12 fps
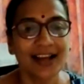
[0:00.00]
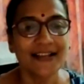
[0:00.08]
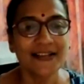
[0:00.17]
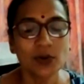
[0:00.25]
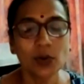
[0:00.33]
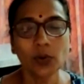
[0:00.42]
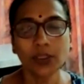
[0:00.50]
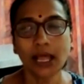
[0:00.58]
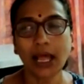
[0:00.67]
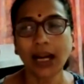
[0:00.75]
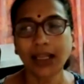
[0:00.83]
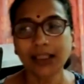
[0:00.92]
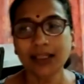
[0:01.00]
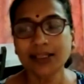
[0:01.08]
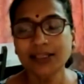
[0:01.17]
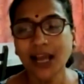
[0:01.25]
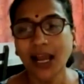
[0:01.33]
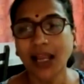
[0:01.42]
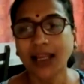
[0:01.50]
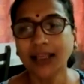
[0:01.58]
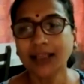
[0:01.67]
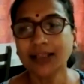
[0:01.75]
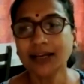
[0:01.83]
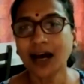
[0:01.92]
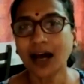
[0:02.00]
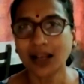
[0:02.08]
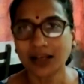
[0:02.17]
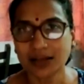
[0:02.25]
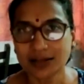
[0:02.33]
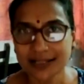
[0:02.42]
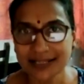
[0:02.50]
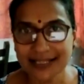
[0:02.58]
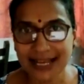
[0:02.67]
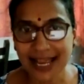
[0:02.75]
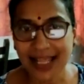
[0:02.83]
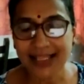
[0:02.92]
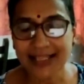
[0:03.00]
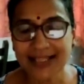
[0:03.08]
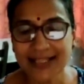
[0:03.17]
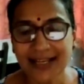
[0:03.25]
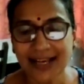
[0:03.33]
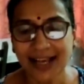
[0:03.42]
so that the child understands